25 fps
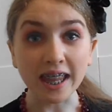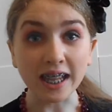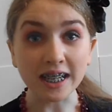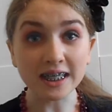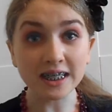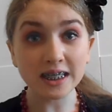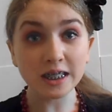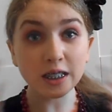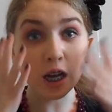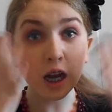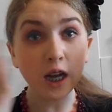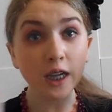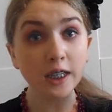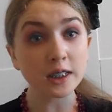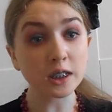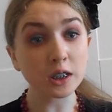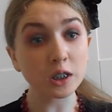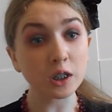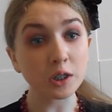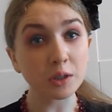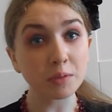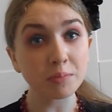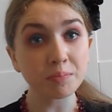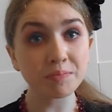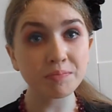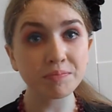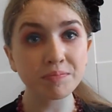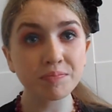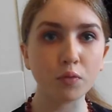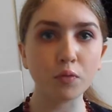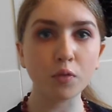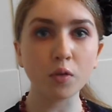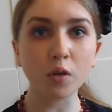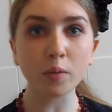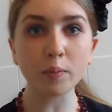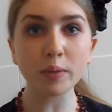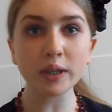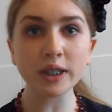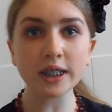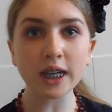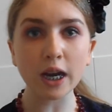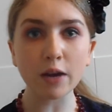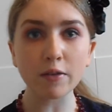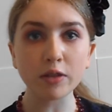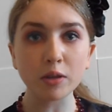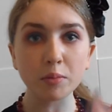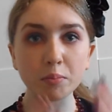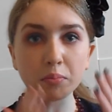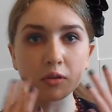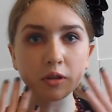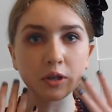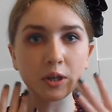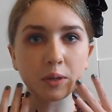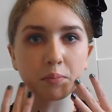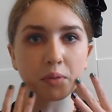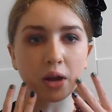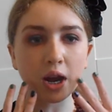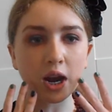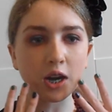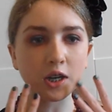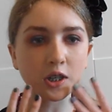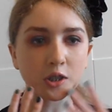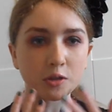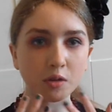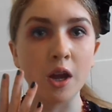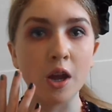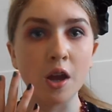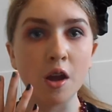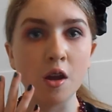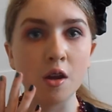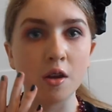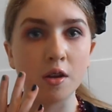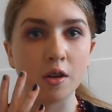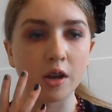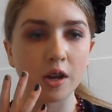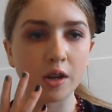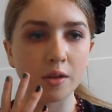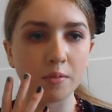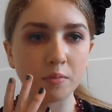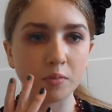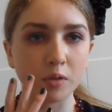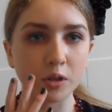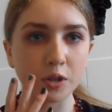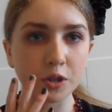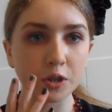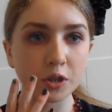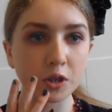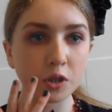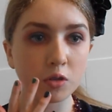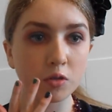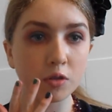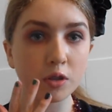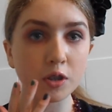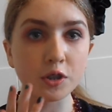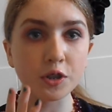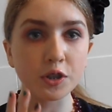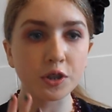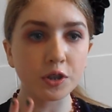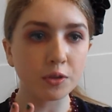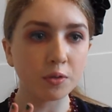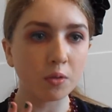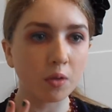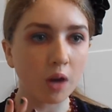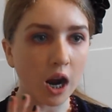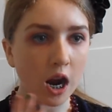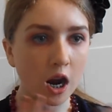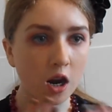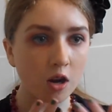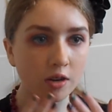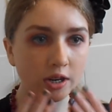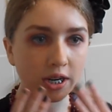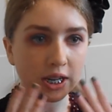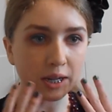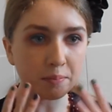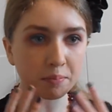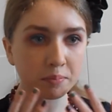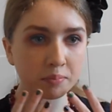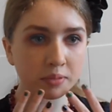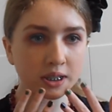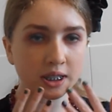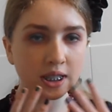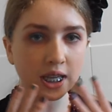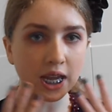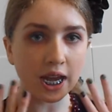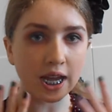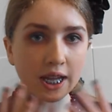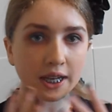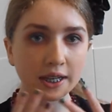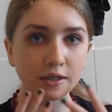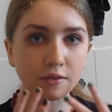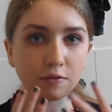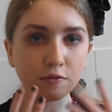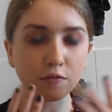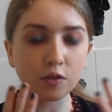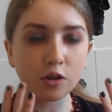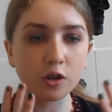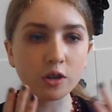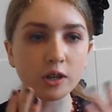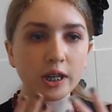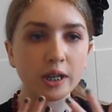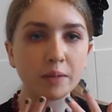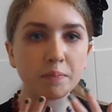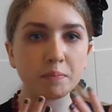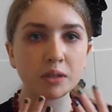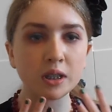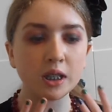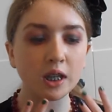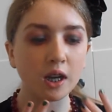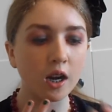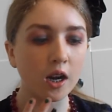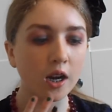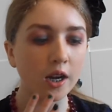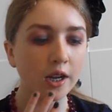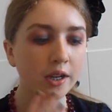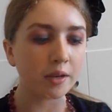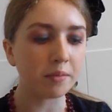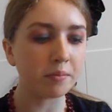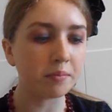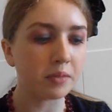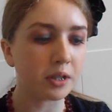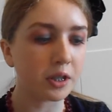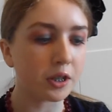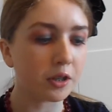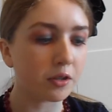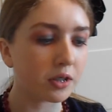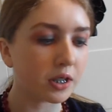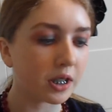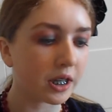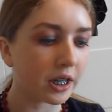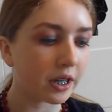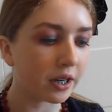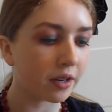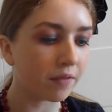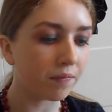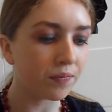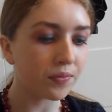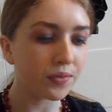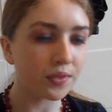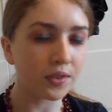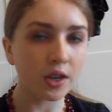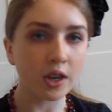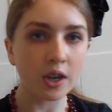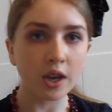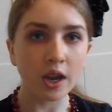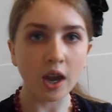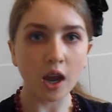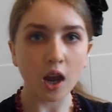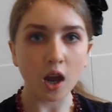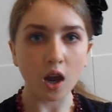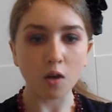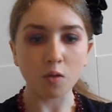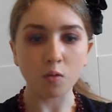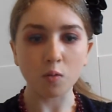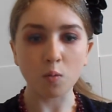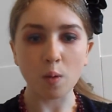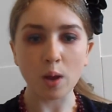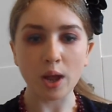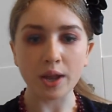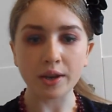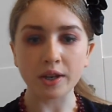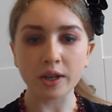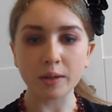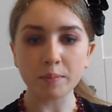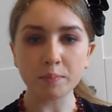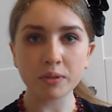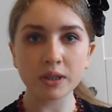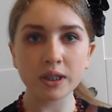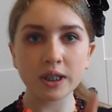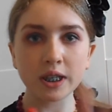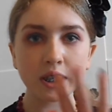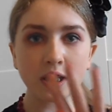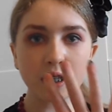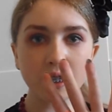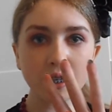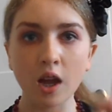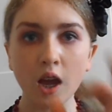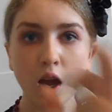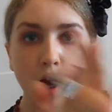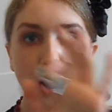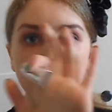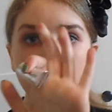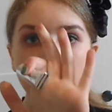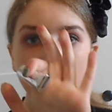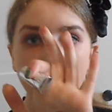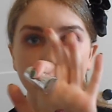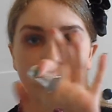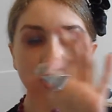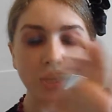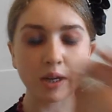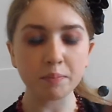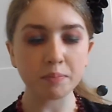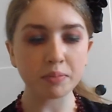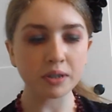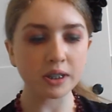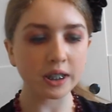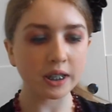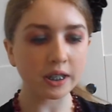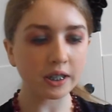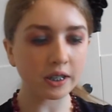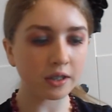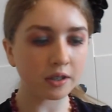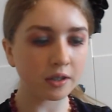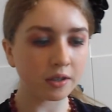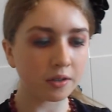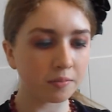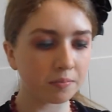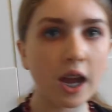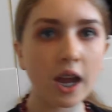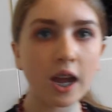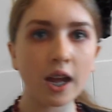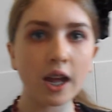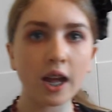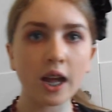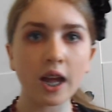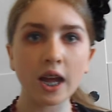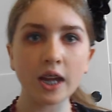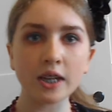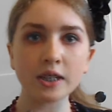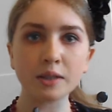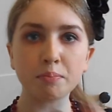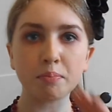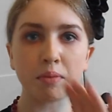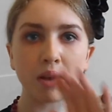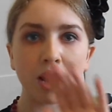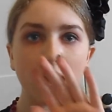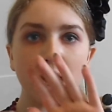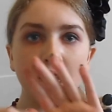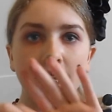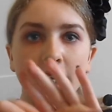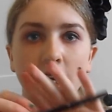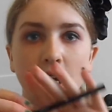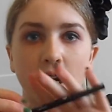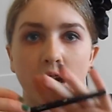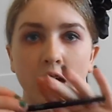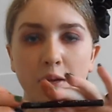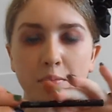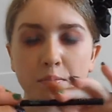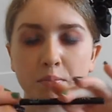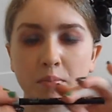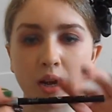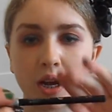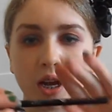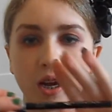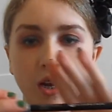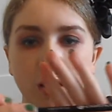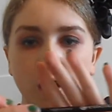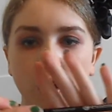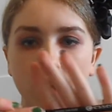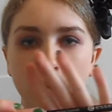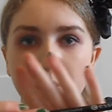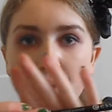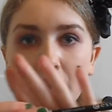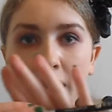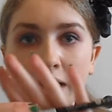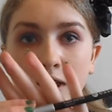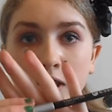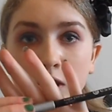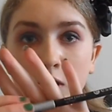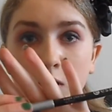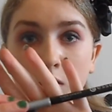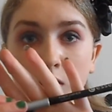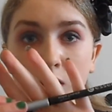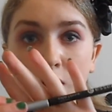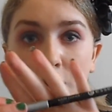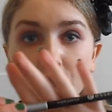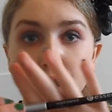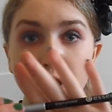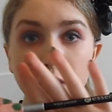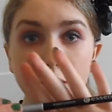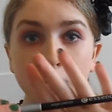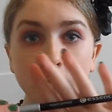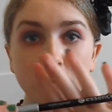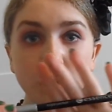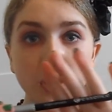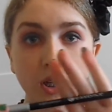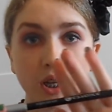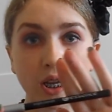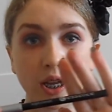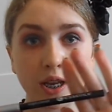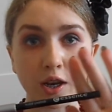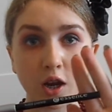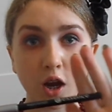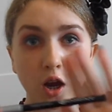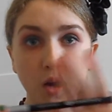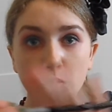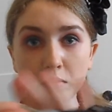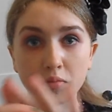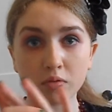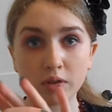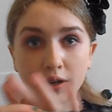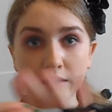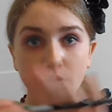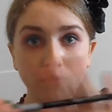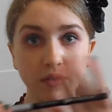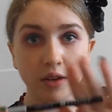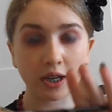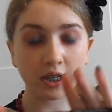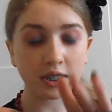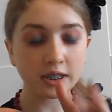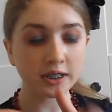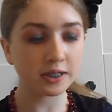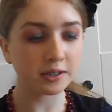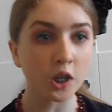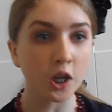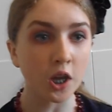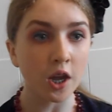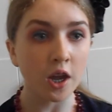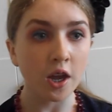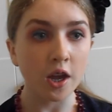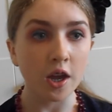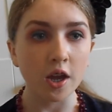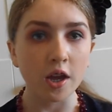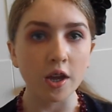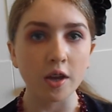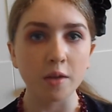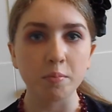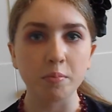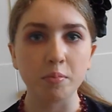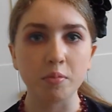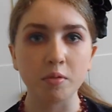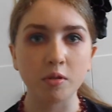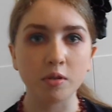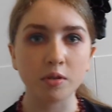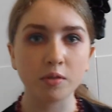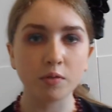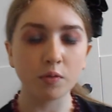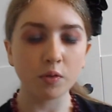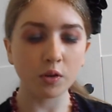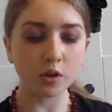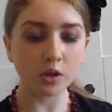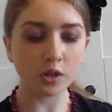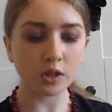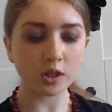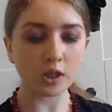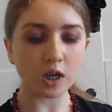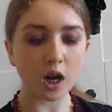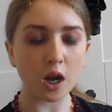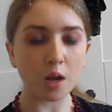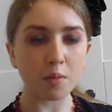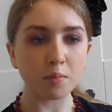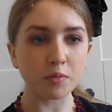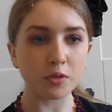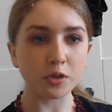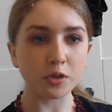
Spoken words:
That's the eyes done. Before we start with the bloody part, we're just going to do our lips. And for lips, I am using a red lipstick, a berry lipstick, and black eye pencil to use an ombre effect. But first, I'm